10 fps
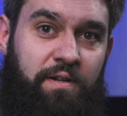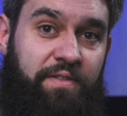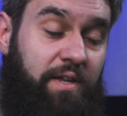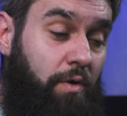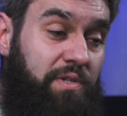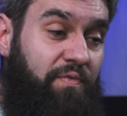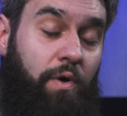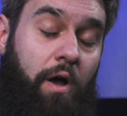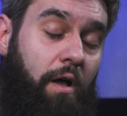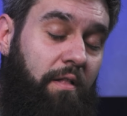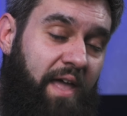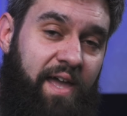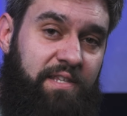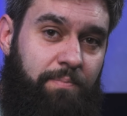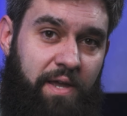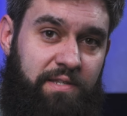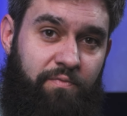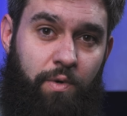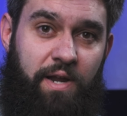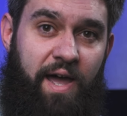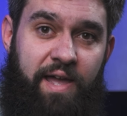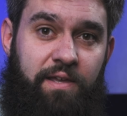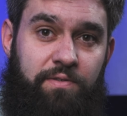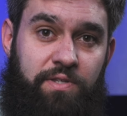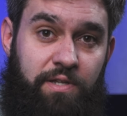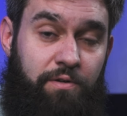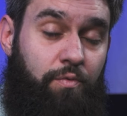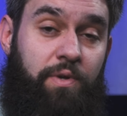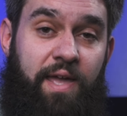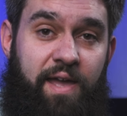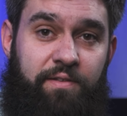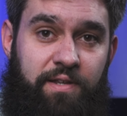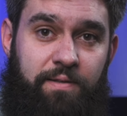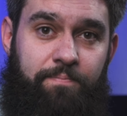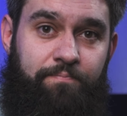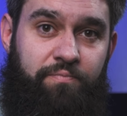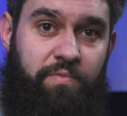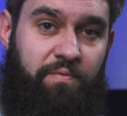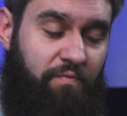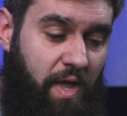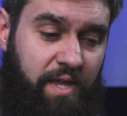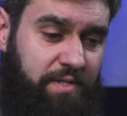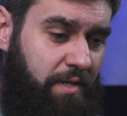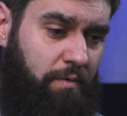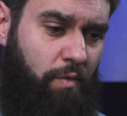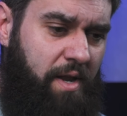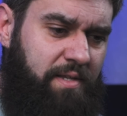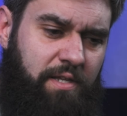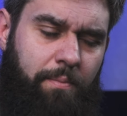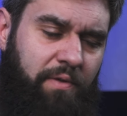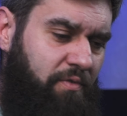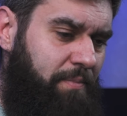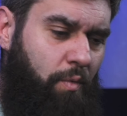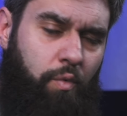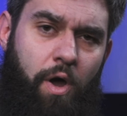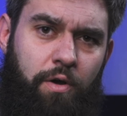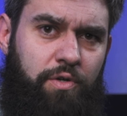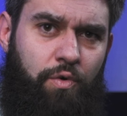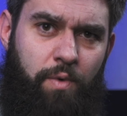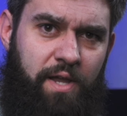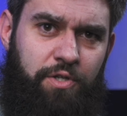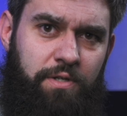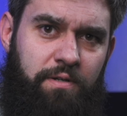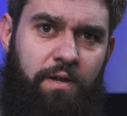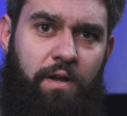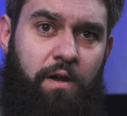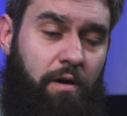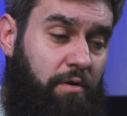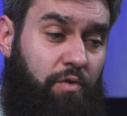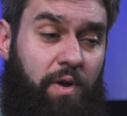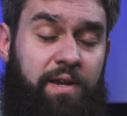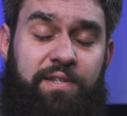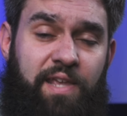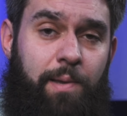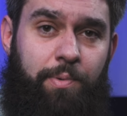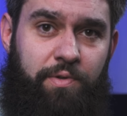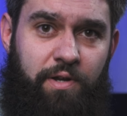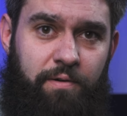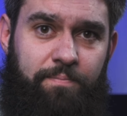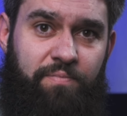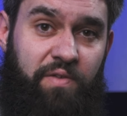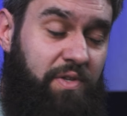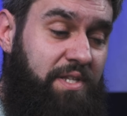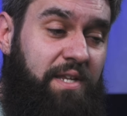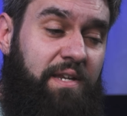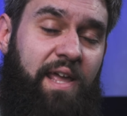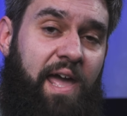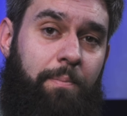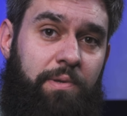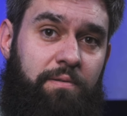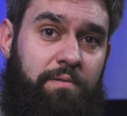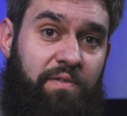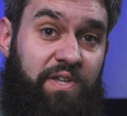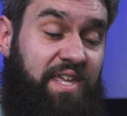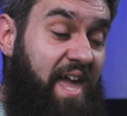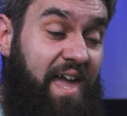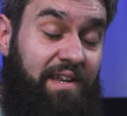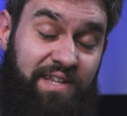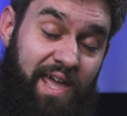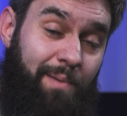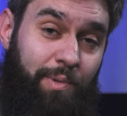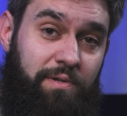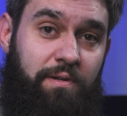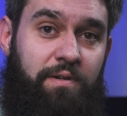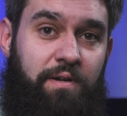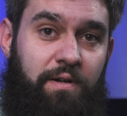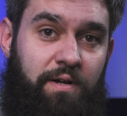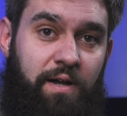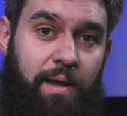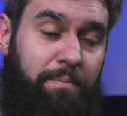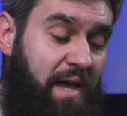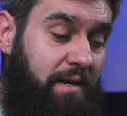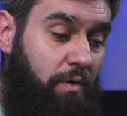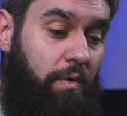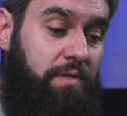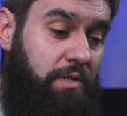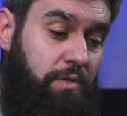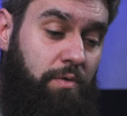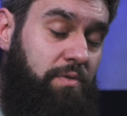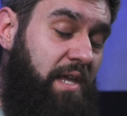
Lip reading: And that goes for all aspects of what I consider reality. Fake sun rays coming from the wrong direction are a great example here. If it didn't happen, if it can't happen, I'm not going to use